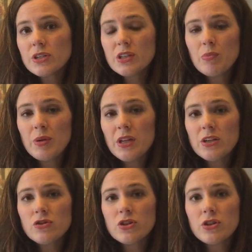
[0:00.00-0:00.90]
Roy to the
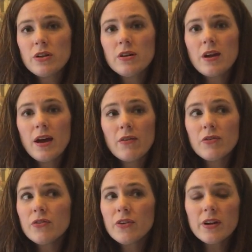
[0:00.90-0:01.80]
pediatrician
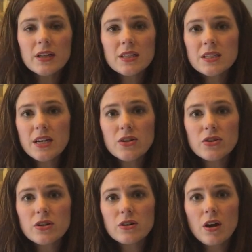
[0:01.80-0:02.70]
for a fairly
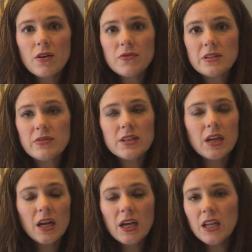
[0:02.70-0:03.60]
standard office
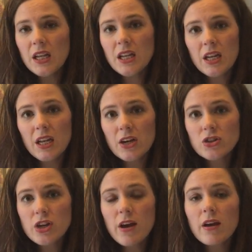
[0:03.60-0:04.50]
visit. He needed an ear
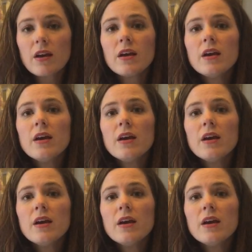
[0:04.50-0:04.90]
check.